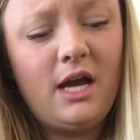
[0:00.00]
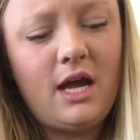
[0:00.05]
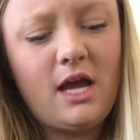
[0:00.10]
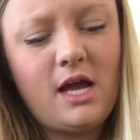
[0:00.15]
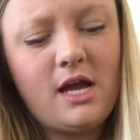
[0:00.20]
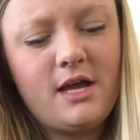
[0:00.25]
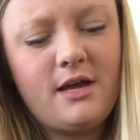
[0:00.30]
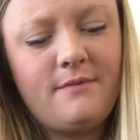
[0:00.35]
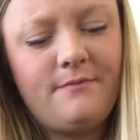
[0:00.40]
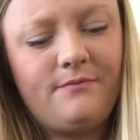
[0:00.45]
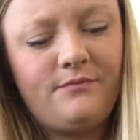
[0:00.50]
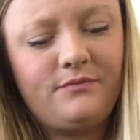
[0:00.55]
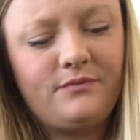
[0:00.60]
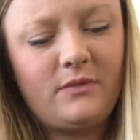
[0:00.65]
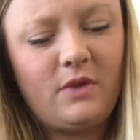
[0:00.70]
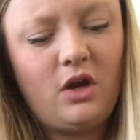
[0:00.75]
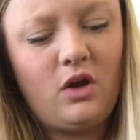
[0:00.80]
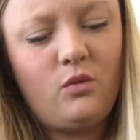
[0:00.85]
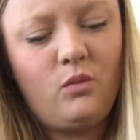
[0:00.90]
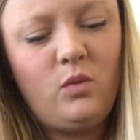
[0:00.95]
On
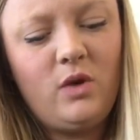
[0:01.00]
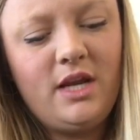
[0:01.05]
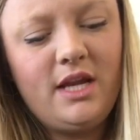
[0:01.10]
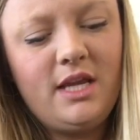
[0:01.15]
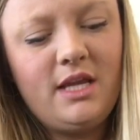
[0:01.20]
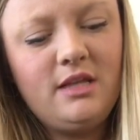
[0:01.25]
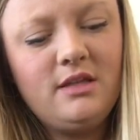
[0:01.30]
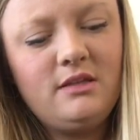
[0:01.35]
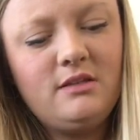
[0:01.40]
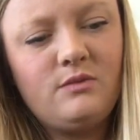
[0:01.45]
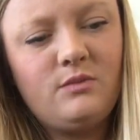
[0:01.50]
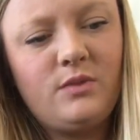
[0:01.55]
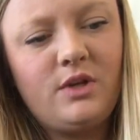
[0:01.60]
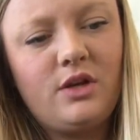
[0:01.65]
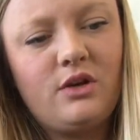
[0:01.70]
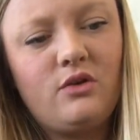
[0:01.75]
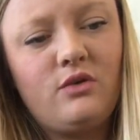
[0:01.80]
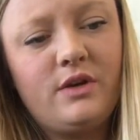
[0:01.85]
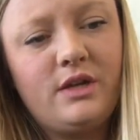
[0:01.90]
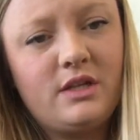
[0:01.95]
one end, we
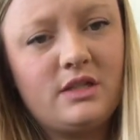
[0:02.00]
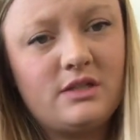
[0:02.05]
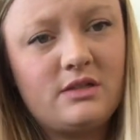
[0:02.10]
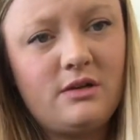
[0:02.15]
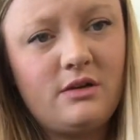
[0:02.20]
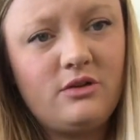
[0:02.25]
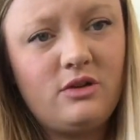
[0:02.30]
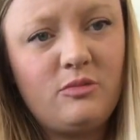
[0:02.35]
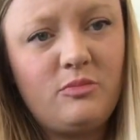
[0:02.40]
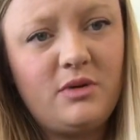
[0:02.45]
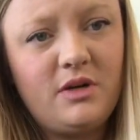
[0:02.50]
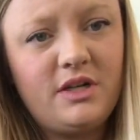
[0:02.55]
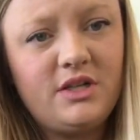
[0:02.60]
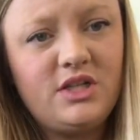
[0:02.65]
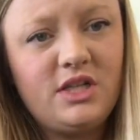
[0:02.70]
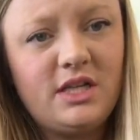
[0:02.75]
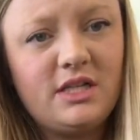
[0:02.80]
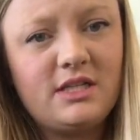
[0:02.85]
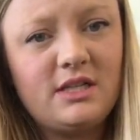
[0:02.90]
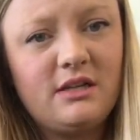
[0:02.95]
are going to start the
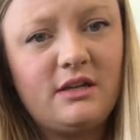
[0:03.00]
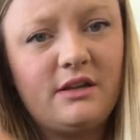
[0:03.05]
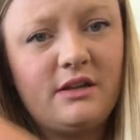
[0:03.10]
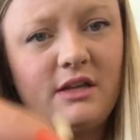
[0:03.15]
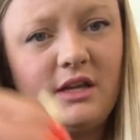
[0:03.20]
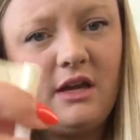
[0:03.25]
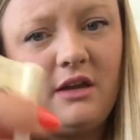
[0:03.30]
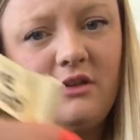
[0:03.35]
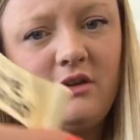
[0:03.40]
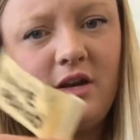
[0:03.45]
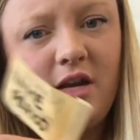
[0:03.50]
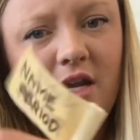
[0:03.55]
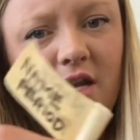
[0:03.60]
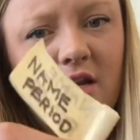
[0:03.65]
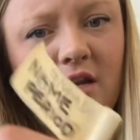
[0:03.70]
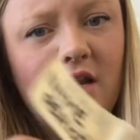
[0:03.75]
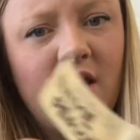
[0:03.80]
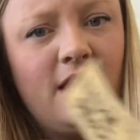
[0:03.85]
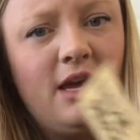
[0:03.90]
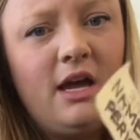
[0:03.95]
project, and on the other
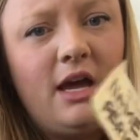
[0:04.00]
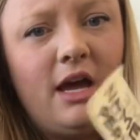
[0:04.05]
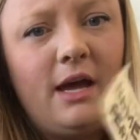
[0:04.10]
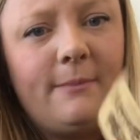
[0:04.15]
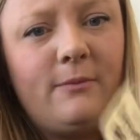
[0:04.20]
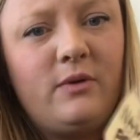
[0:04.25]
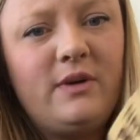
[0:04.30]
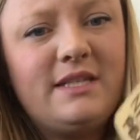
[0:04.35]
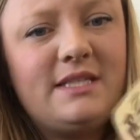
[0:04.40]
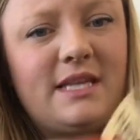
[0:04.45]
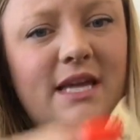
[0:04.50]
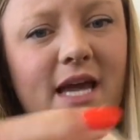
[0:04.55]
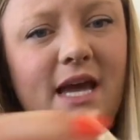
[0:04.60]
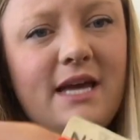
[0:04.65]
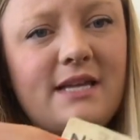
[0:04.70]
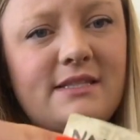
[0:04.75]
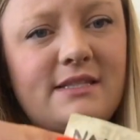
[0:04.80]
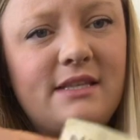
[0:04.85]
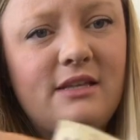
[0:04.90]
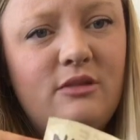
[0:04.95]
end, I'm going to
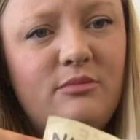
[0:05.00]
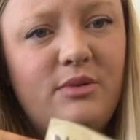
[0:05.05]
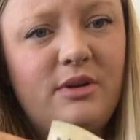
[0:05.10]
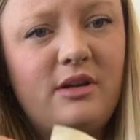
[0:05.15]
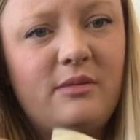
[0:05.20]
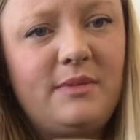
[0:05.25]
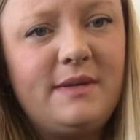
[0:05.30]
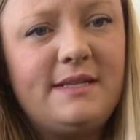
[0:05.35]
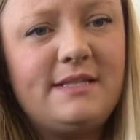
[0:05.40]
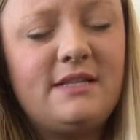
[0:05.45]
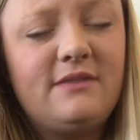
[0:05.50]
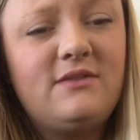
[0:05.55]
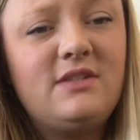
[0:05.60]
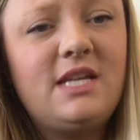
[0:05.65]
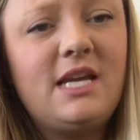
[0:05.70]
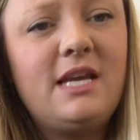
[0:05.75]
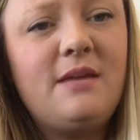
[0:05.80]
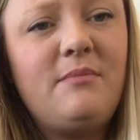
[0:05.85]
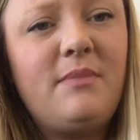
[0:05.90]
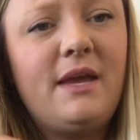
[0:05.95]
ask that you put a piece of
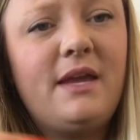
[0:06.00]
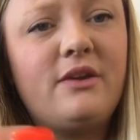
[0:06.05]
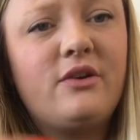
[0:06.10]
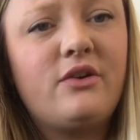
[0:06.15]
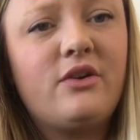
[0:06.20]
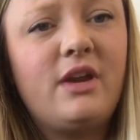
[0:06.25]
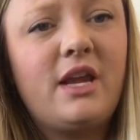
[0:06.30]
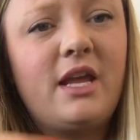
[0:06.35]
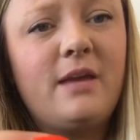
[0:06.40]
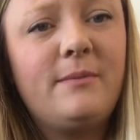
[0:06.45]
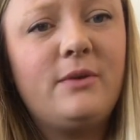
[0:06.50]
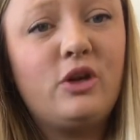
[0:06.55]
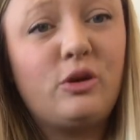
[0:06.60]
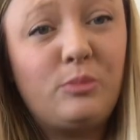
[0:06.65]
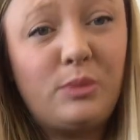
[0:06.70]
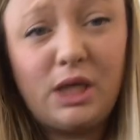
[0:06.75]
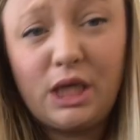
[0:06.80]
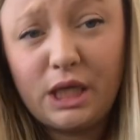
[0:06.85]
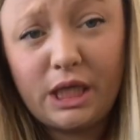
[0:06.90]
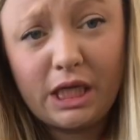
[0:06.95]
tape and your name and your
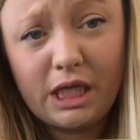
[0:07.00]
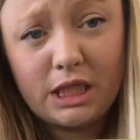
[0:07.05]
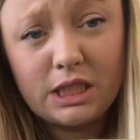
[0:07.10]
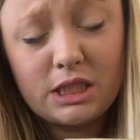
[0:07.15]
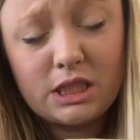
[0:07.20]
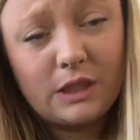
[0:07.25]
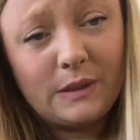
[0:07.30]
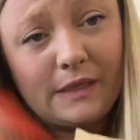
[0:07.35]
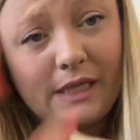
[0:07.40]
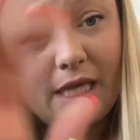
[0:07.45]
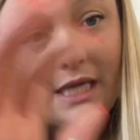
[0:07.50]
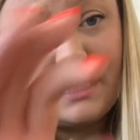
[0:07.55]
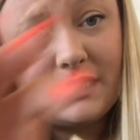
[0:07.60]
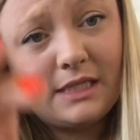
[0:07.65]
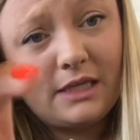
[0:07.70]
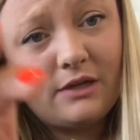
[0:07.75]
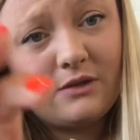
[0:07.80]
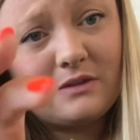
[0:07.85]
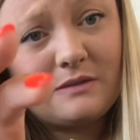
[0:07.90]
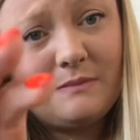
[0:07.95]
period. So in case
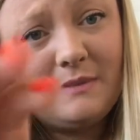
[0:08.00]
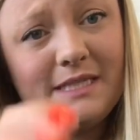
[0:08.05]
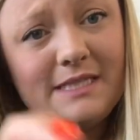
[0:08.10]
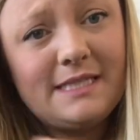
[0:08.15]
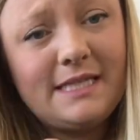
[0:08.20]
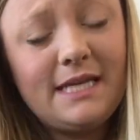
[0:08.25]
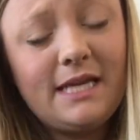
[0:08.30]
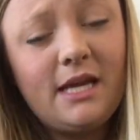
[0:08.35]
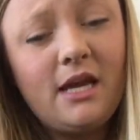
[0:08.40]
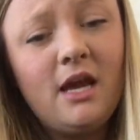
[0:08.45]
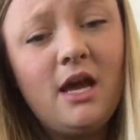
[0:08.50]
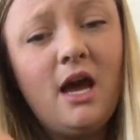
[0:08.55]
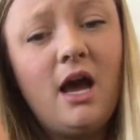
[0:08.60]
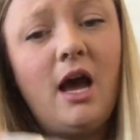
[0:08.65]
it goes missing,